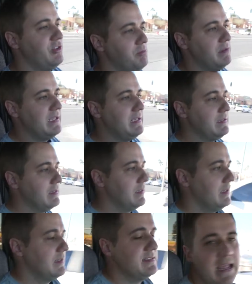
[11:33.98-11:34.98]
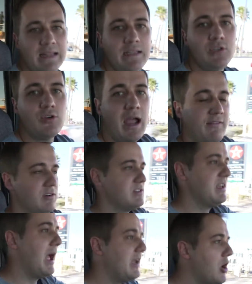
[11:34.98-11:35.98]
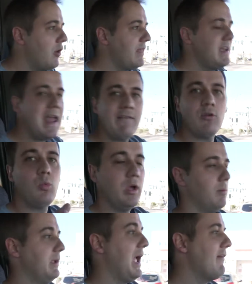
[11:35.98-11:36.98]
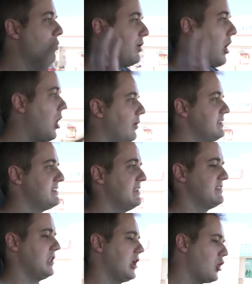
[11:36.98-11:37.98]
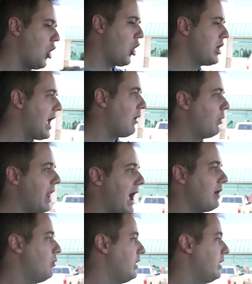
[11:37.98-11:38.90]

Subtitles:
to be daily drivers. Now, I know they never will be. Everyone always says that, like, oh yeah, when I